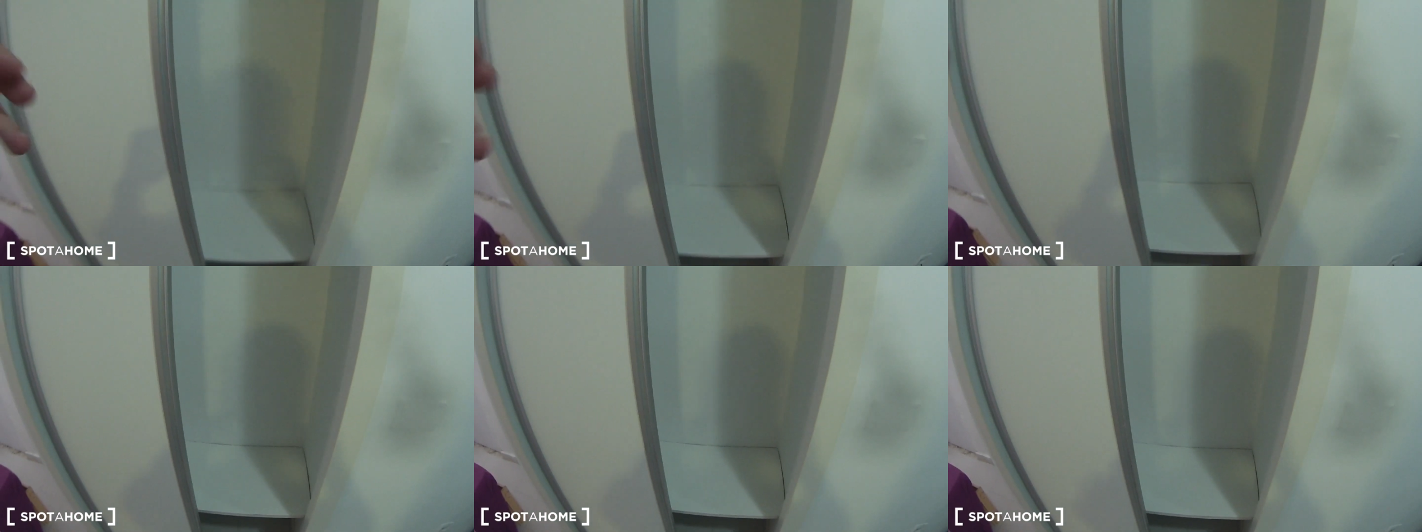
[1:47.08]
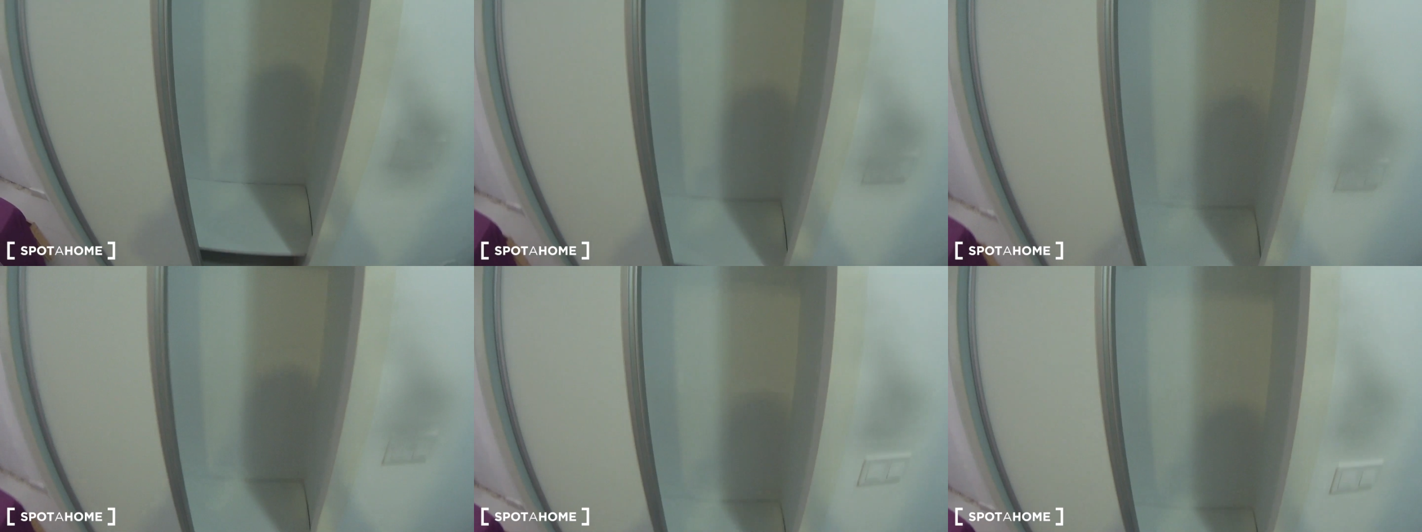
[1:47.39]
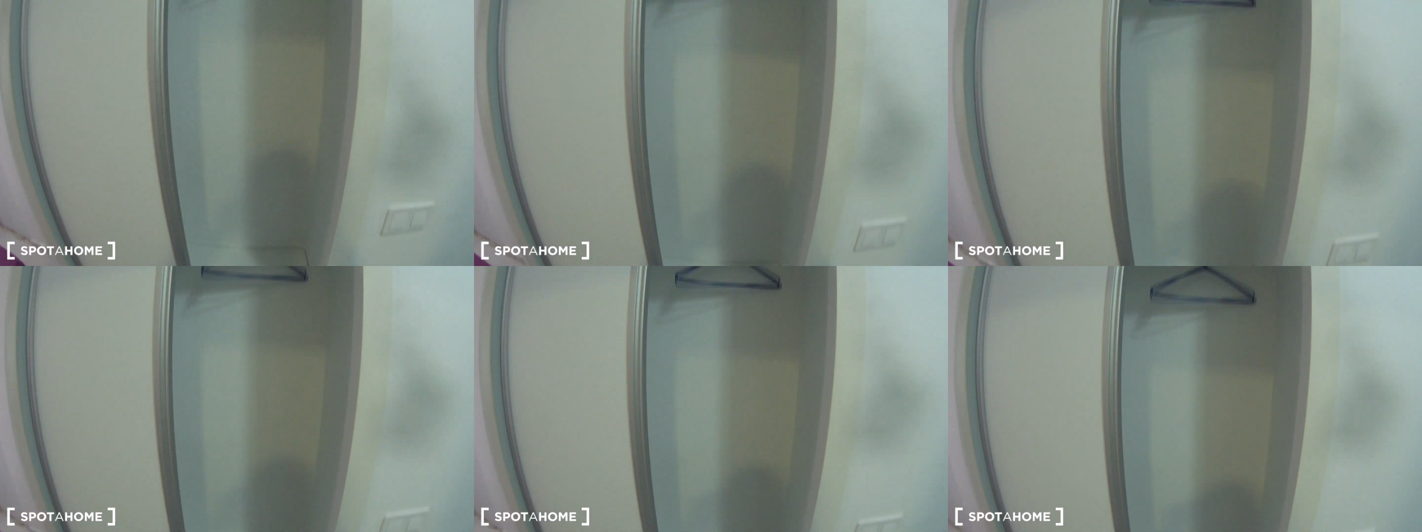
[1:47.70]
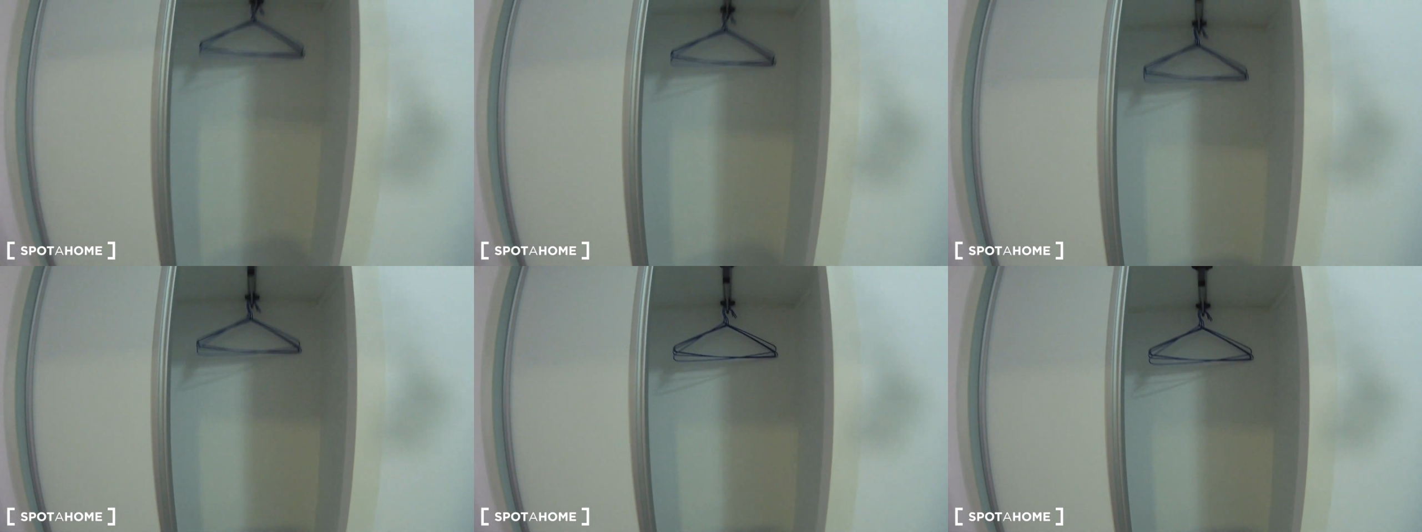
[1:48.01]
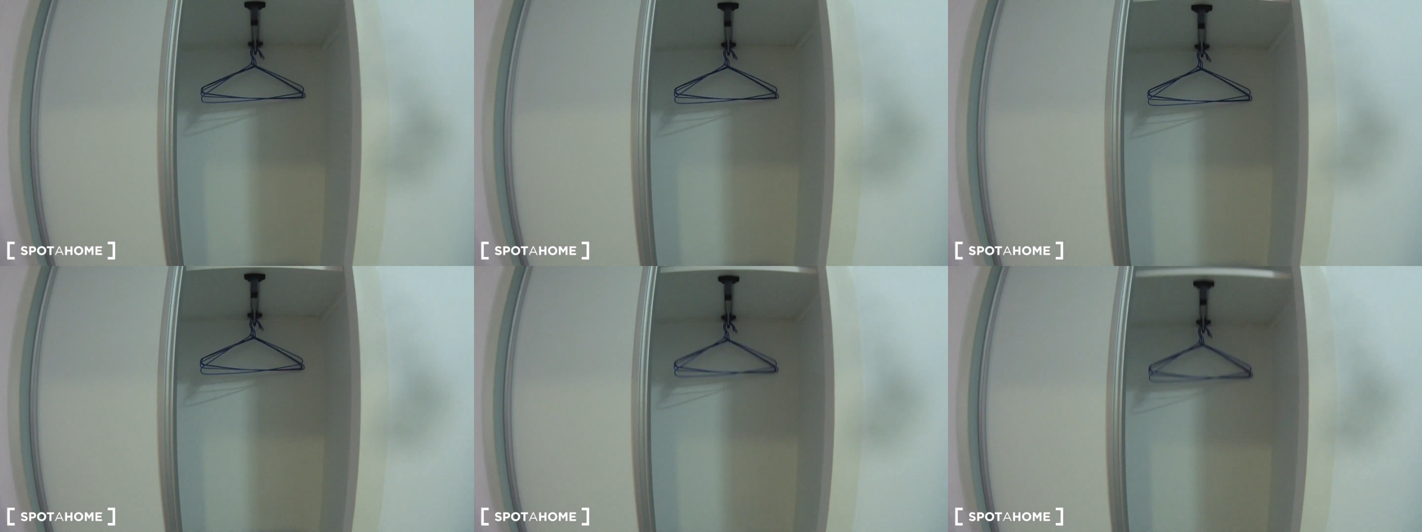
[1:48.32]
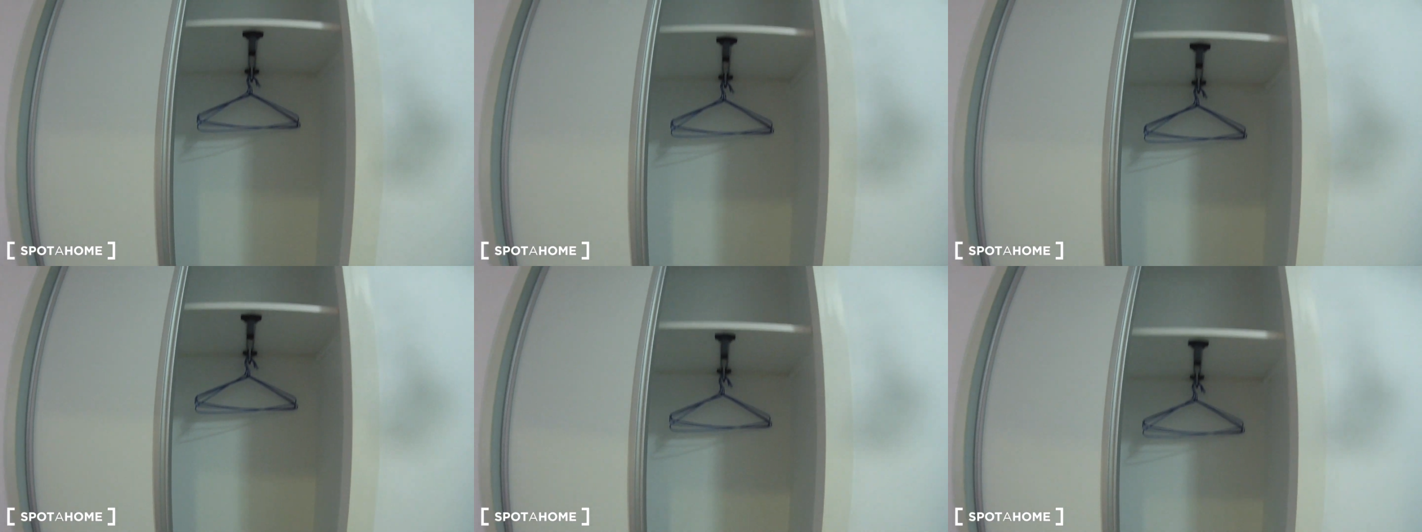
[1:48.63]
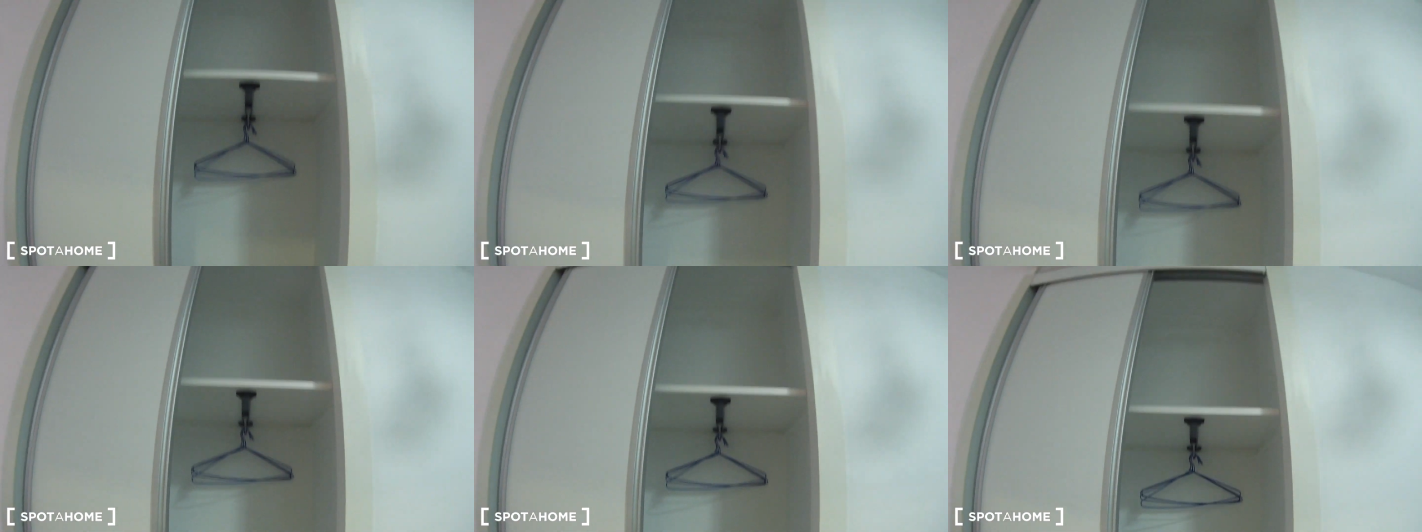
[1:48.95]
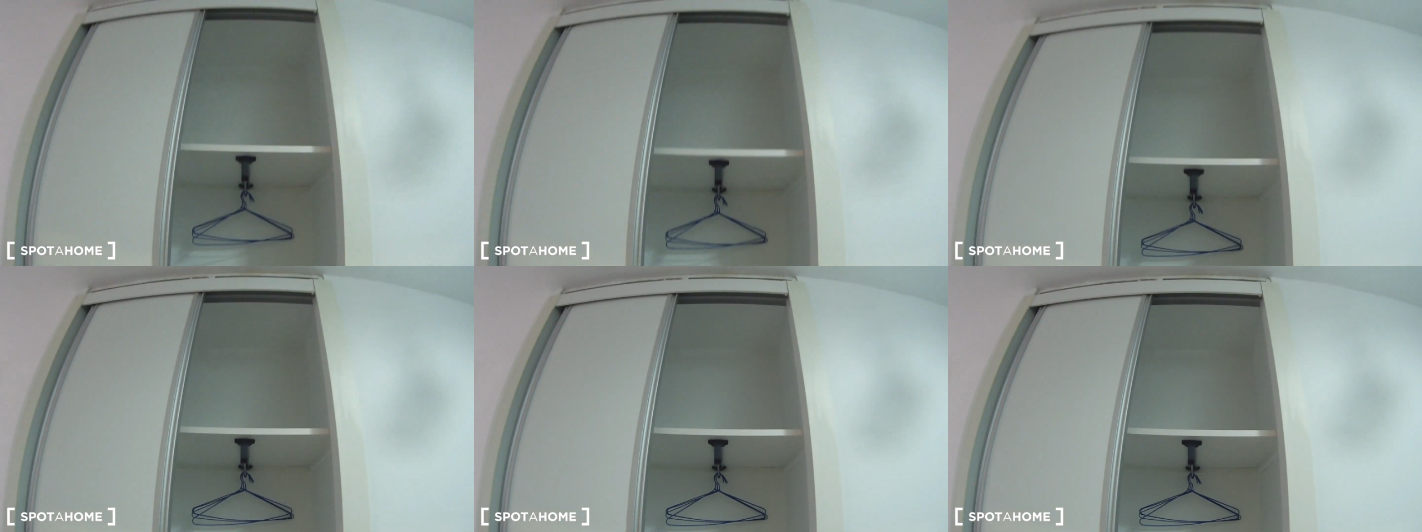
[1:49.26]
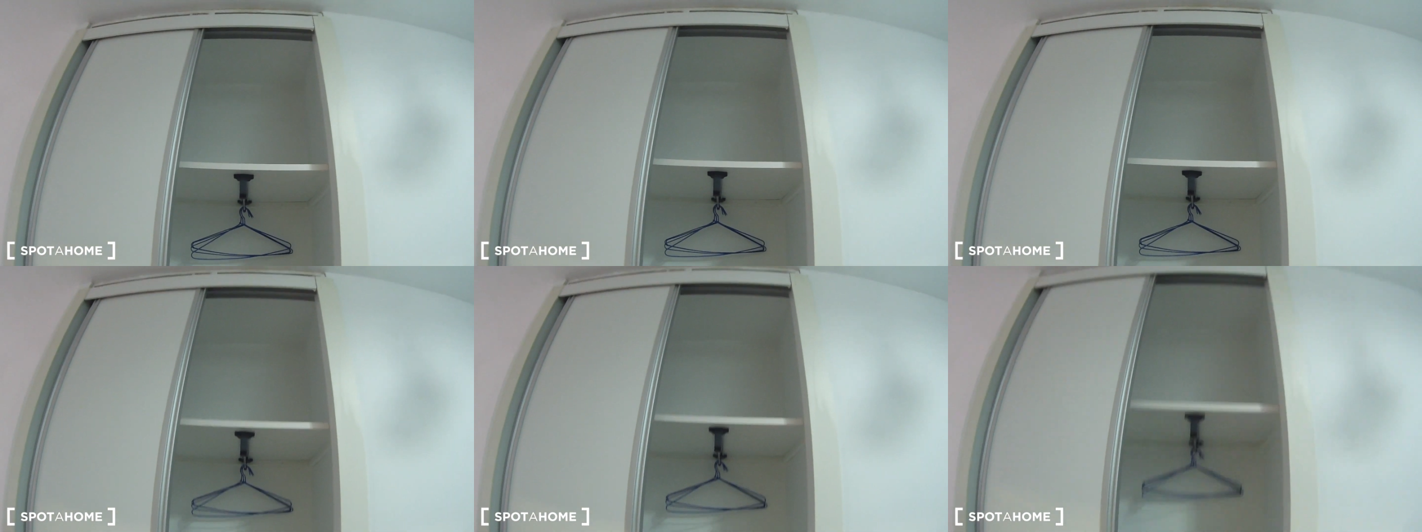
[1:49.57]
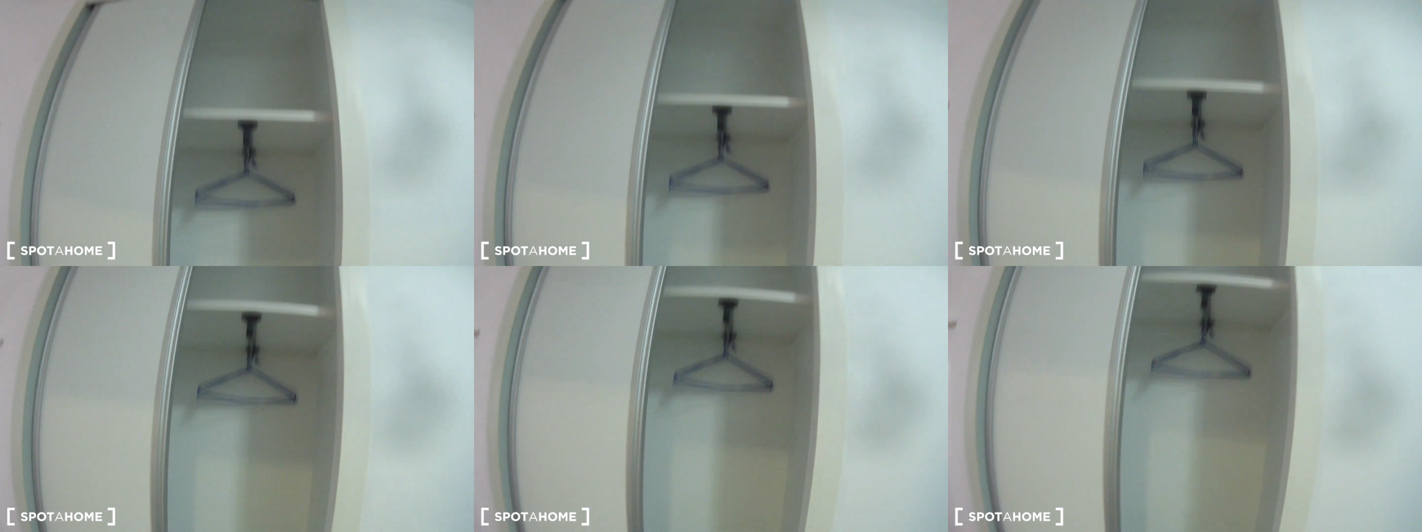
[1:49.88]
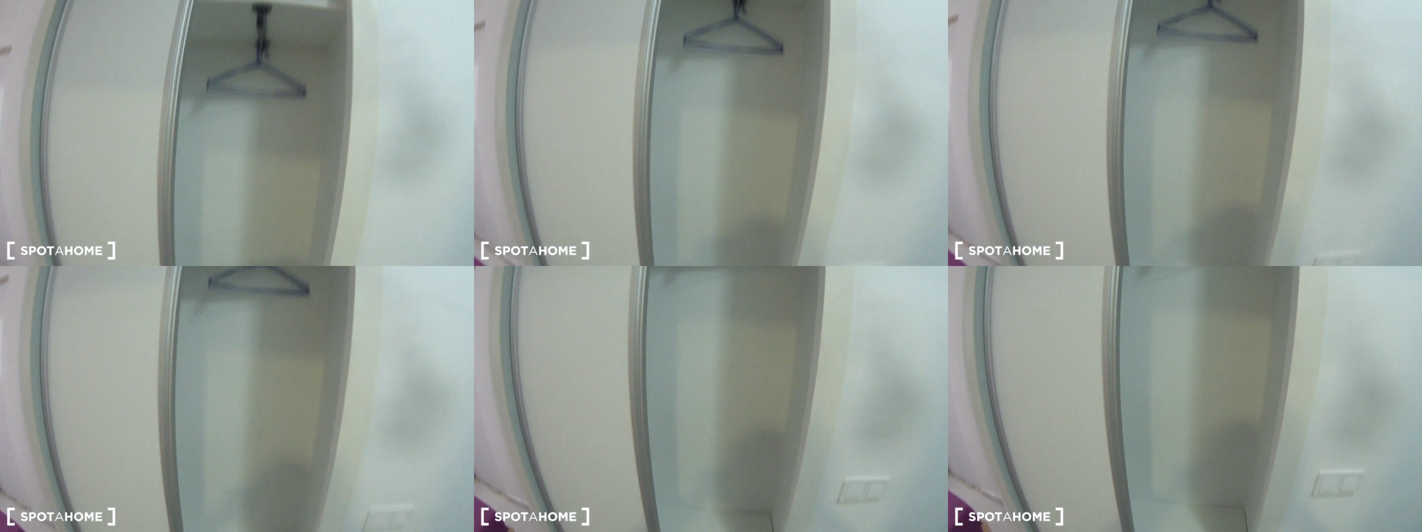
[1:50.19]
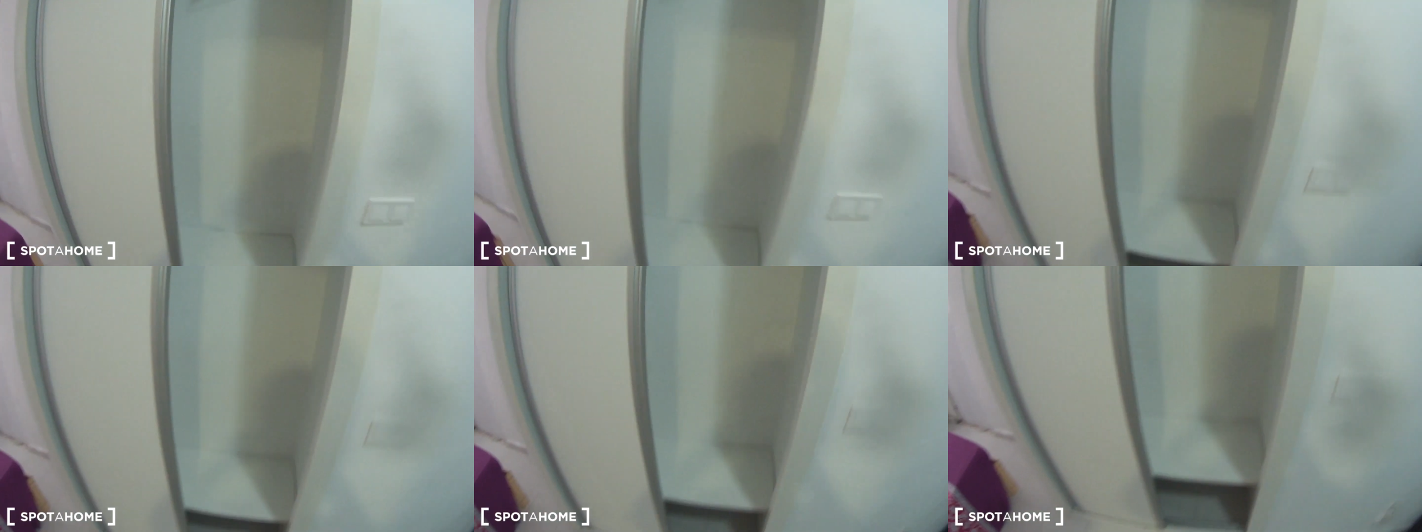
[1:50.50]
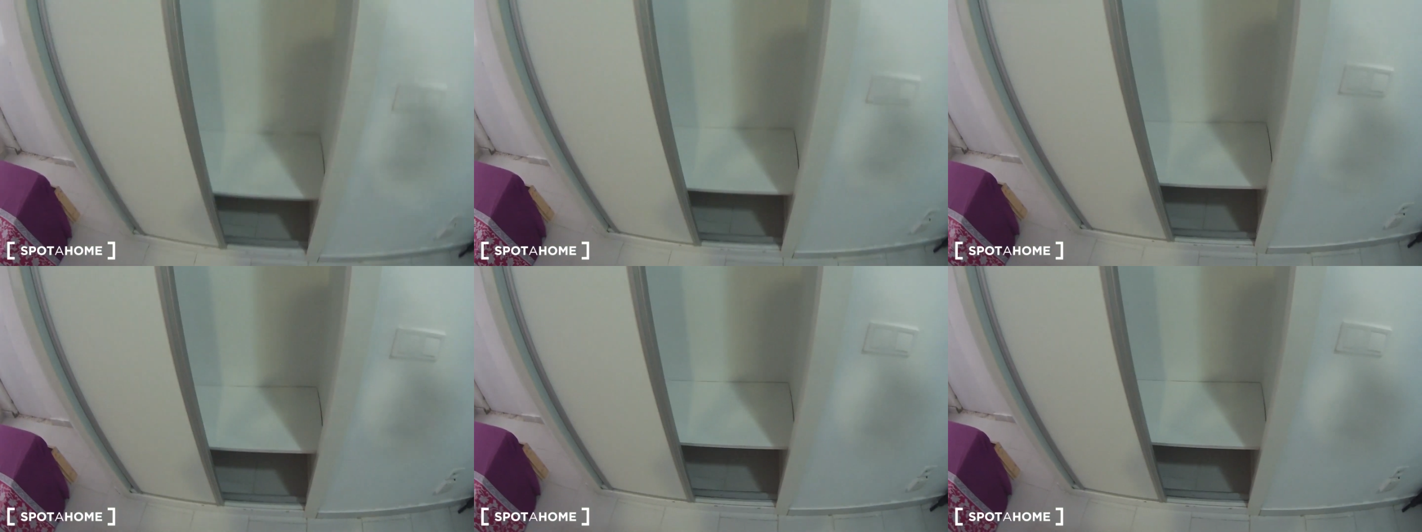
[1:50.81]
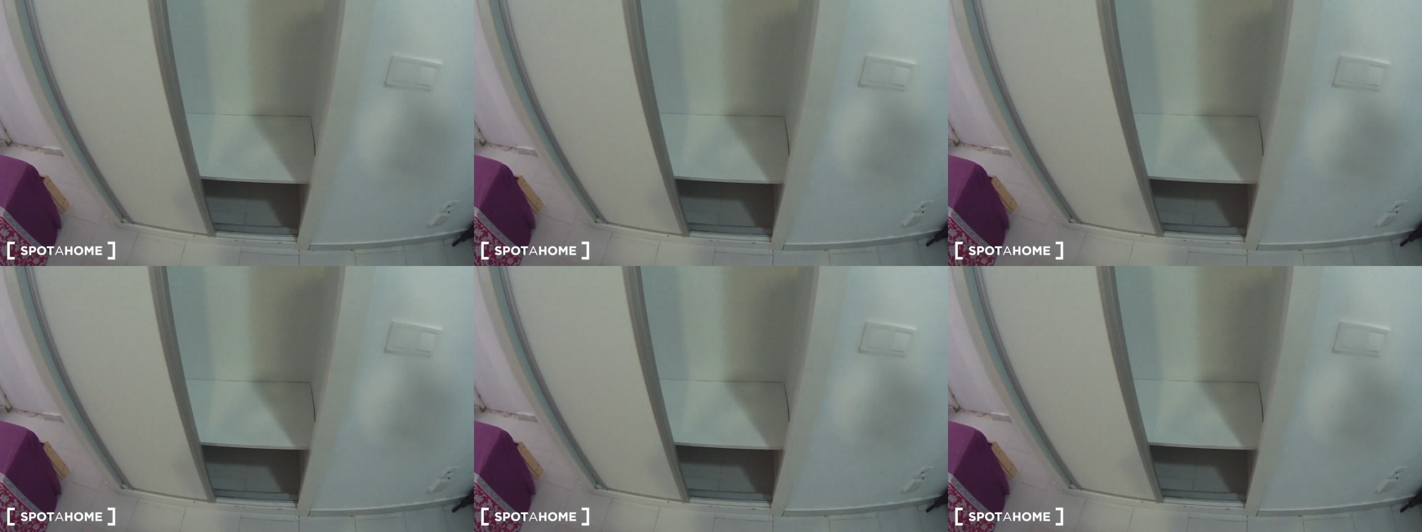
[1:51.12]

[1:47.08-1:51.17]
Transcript: [unreadable: no face in view]